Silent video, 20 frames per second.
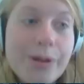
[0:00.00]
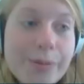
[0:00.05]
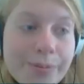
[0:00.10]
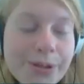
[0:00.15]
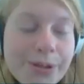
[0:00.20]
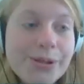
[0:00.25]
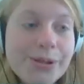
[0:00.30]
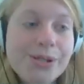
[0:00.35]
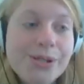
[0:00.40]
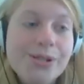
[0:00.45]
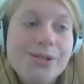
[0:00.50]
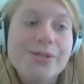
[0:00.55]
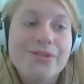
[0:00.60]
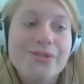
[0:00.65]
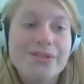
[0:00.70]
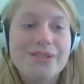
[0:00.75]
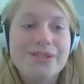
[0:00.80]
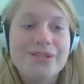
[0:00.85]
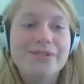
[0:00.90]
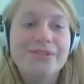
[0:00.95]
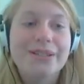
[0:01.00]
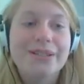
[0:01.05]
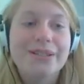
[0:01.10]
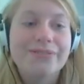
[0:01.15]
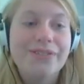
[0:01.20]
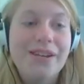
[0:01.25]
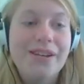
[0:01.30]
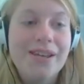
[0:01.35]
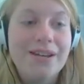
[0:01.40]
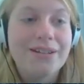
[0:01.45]
hope you enjoyed this
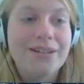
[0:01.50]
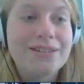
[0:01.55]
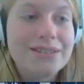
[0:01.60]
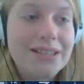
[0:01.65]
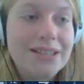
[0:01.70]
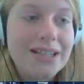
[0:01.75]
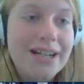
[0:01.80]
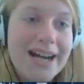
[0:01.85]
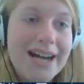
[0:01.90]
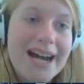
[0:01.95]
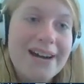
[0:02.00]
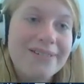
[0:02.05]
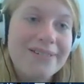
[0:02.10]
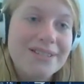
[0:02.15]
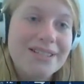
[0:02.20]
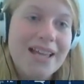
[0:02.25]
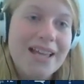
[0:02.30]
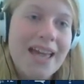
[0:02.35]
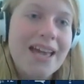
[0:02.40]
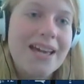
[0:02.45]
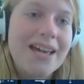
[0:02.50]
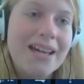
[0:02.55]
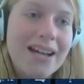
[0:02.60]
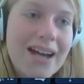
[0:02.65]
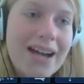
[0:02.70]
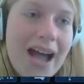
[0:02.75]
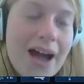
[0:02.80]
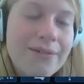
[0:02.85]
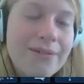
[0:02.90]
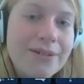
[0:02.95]
quick video. I was
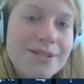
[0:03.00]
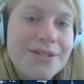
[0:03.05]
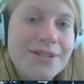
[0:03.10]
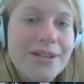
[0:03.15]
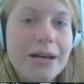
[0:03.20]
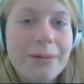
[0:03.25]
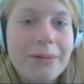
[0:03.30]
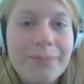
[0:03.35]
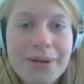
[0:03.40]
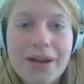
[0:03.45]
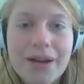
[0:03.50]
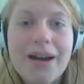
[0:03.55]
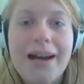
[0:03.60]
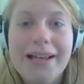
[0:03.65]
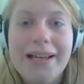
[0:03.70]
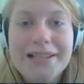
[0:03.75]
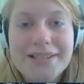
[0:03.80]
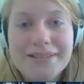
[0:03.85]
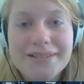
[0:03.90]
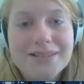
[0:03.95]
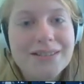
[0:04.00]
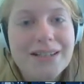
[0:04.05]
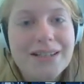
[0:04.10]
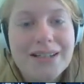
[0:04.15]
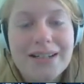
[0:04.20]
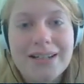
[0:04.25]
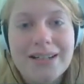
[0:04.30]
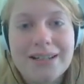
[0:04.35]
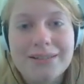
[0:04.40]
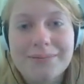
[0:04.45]
like, I want to help you
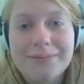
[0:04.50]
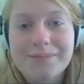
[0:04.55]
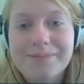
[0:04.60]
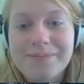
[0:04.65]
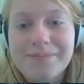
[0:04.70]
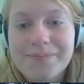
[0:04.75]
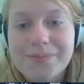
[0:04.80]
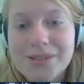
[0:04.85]
guys,